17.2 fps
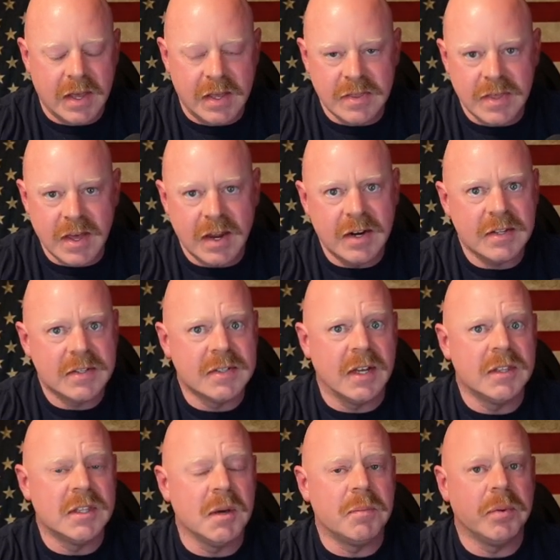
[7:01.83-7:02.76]
They then
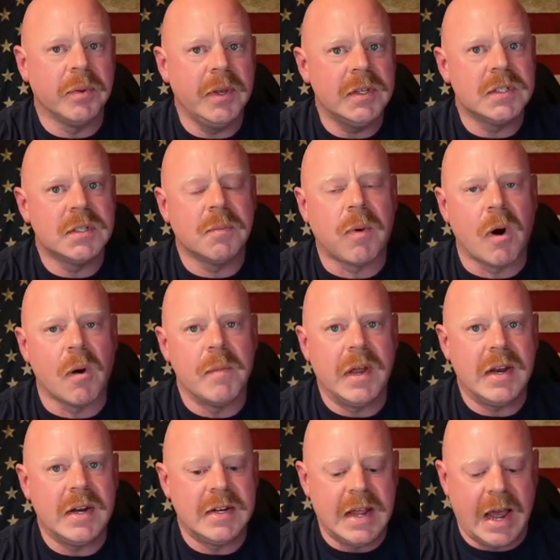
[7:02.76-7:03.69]
sent the police
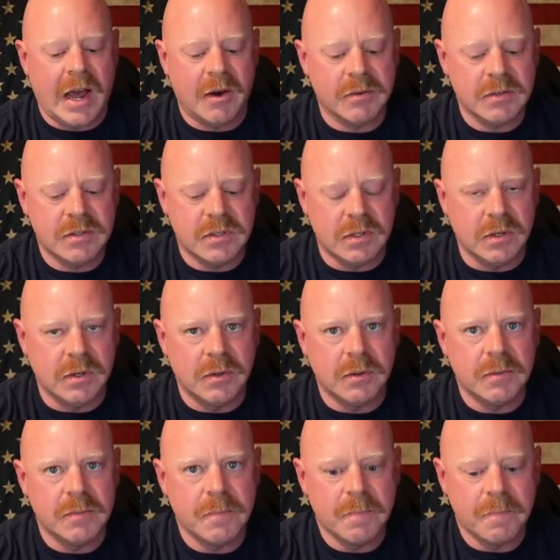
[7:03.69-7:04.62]
department down
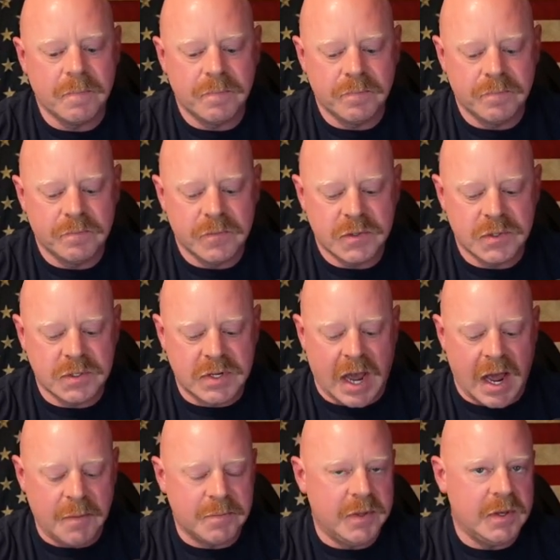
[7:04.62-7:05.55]
to
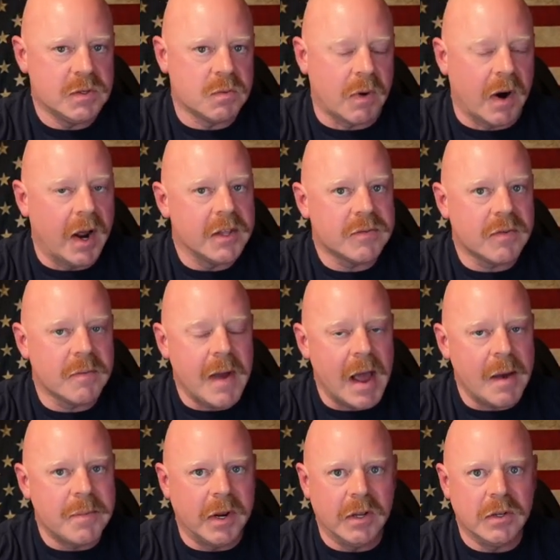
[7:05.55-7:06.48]
stop these riots from
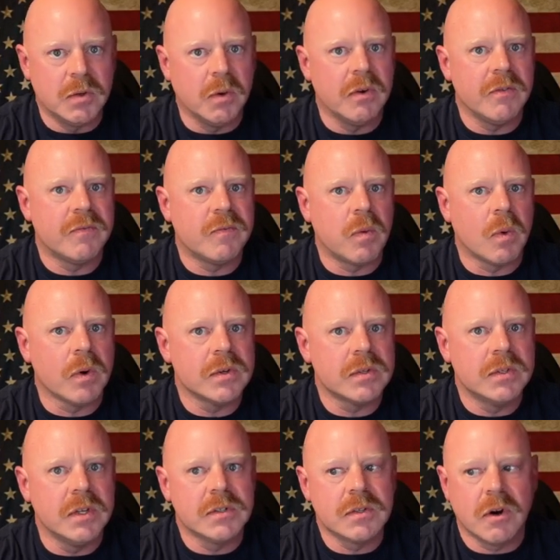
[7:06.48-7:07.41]
happening, to
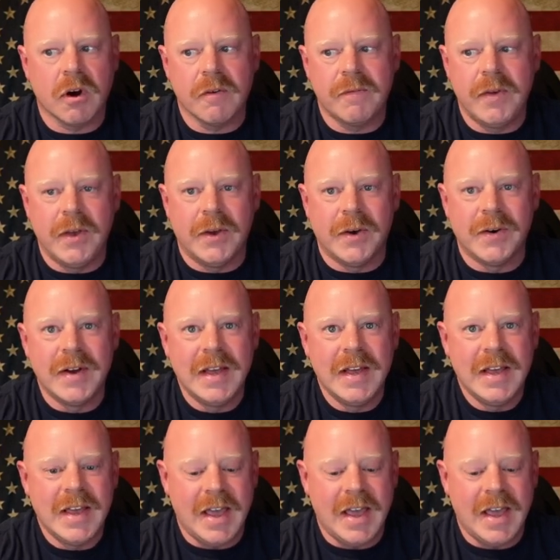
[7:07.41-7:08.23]
enforce this curfew.